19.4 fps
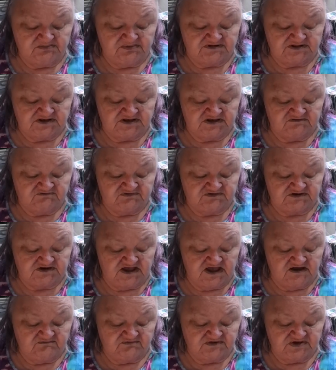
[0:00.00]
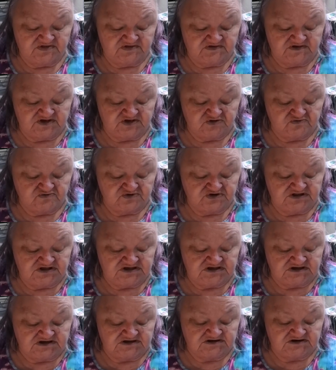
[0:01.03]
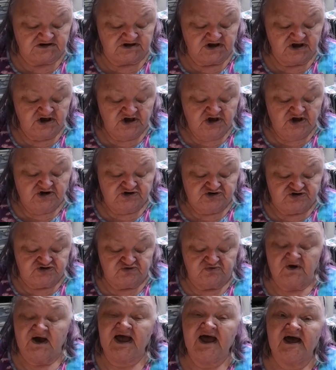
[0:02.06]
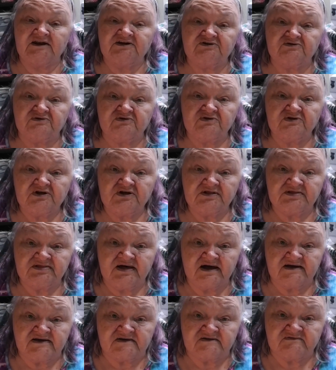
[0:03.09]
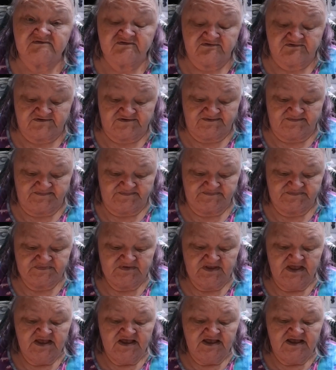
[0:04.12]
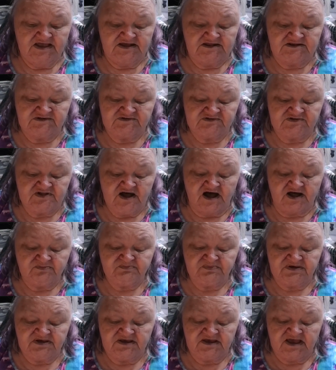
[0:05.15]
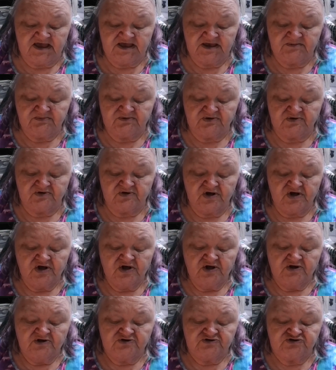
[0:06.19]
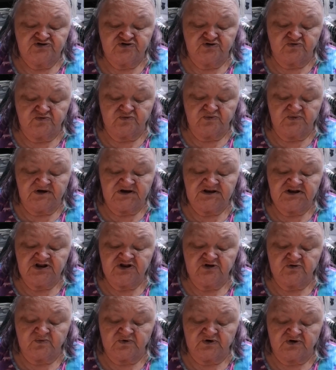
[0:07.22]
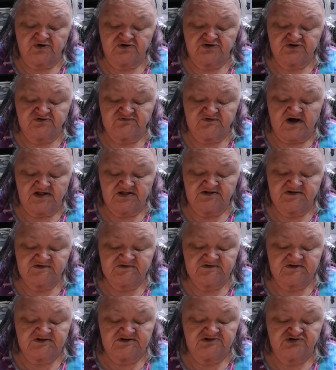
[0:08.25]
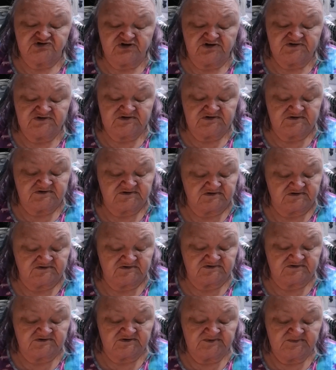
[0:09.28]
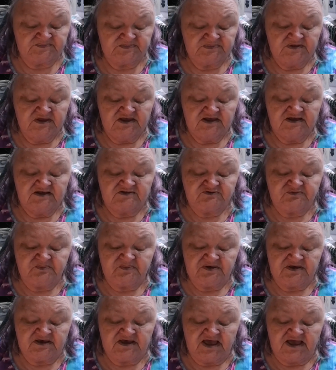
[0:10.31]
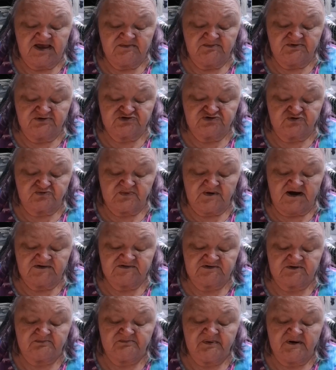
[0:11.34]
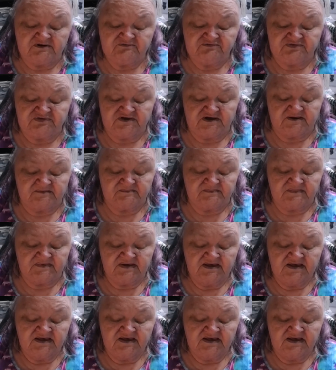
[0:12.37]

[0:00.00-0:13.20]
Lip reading: been given everything you need to handle life. It is not being able to rid the world of all its injustices. It's being able to rise above them.